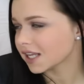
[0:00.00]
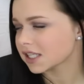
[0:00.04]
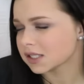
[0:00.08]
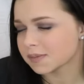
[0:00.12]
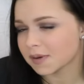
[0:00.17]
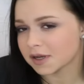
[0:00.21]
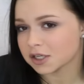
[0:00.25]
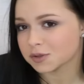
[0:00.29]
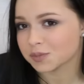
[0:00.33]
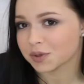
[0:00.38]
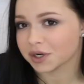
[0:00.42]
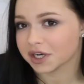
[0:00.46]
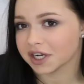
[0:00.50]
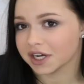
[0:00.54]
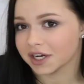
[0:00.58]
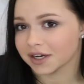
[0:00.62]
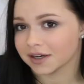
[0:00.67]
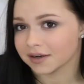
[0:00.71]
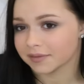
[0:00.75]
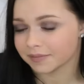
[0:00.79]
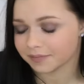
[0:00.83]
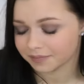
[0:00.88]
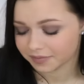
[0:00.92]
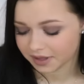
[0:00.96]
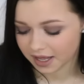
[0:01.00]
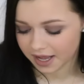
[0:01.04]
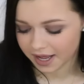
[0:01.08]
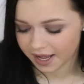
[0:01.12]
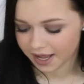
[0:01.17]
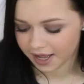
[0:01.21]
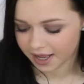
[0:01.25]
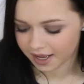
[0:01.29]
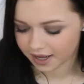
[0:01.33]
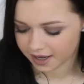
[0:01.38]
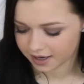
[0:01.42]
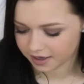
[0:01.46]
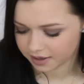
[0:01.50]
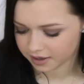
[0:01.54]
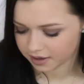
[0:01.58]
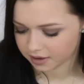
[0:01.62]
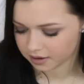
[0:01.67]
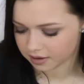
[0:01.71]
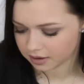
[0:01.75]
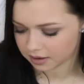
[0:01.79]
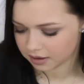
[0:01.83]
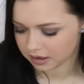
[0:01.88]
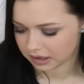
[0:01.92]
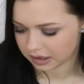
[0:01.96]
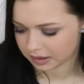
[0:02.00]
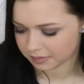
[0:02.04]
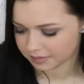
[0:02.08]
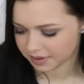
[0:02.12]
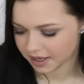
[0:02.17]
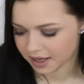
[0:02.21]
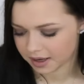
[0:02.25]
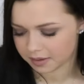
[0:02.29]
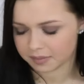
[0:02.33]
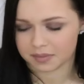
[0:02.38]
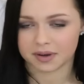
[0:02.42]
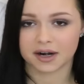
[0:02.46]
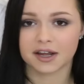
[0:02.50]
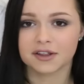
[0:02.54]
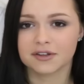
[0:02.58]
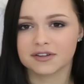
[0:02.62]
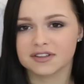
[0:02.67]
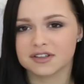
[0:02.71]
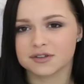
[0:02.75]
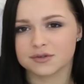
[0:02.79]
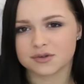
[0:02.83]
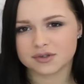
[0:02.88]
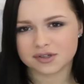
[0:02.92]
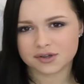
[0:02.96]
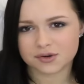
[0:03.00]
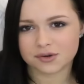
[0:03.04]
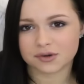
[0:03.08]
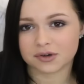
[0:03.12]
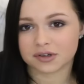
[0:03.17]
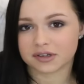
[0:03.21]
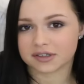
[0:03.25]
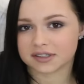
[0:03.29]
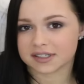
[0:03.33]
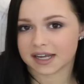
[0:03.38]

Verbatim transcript: It smells pretty good and um, yeah but I thought this was cool.